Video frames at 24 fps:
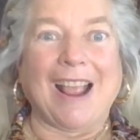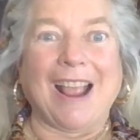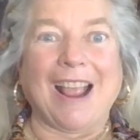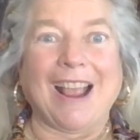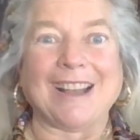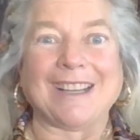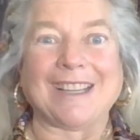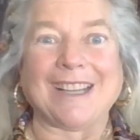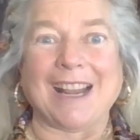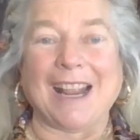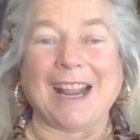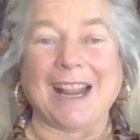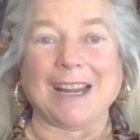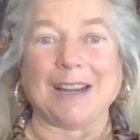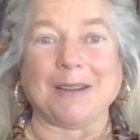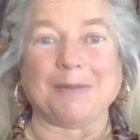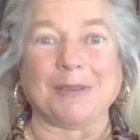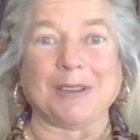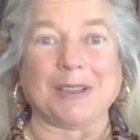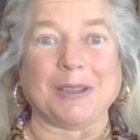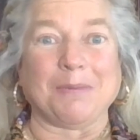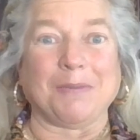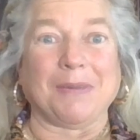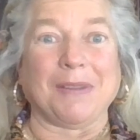as the
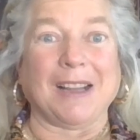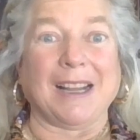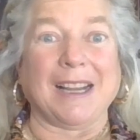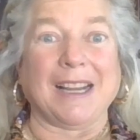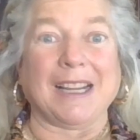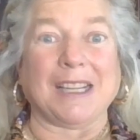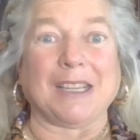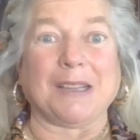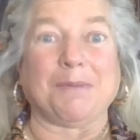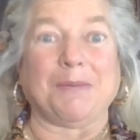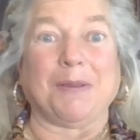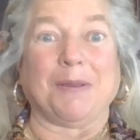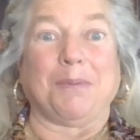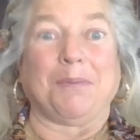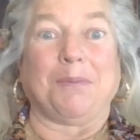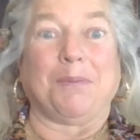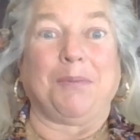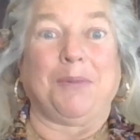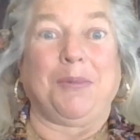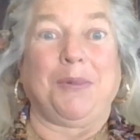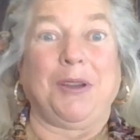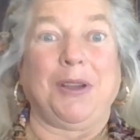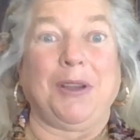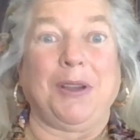animals and plants build
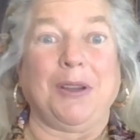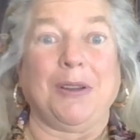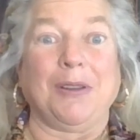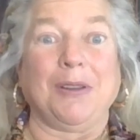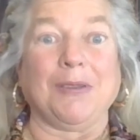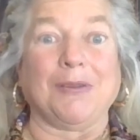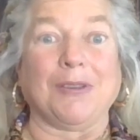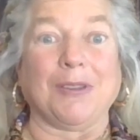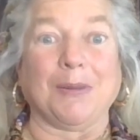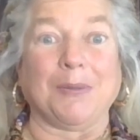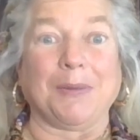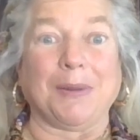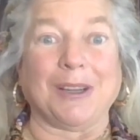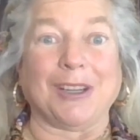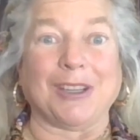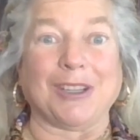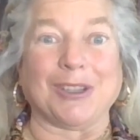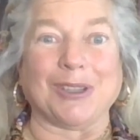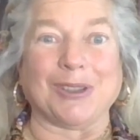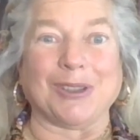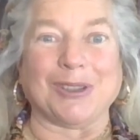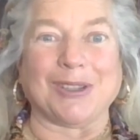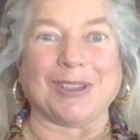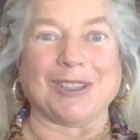beautiful
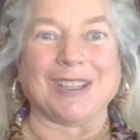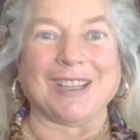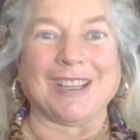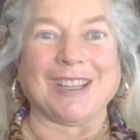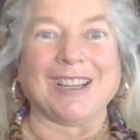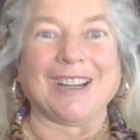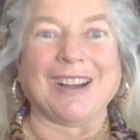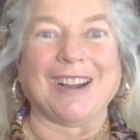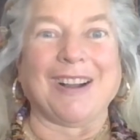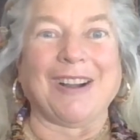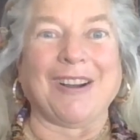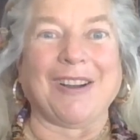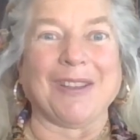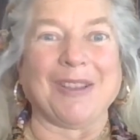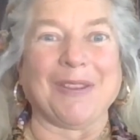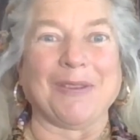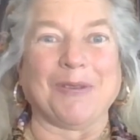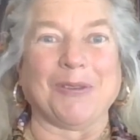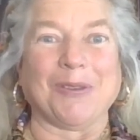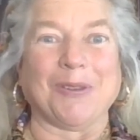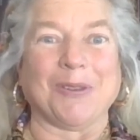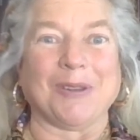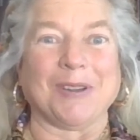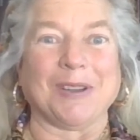pictures on the
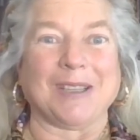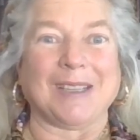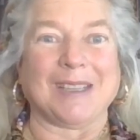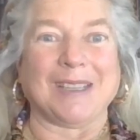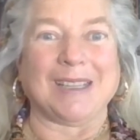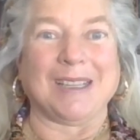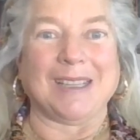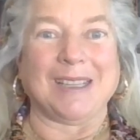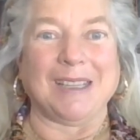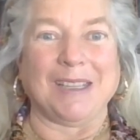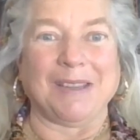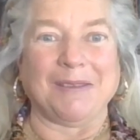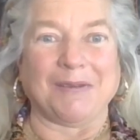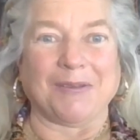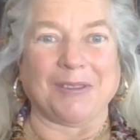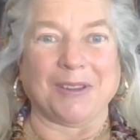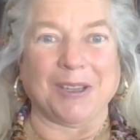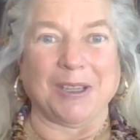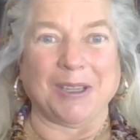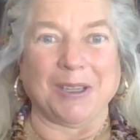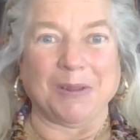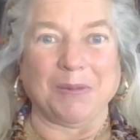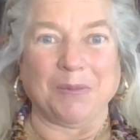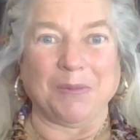forest scene for
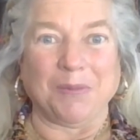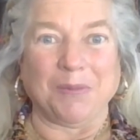you.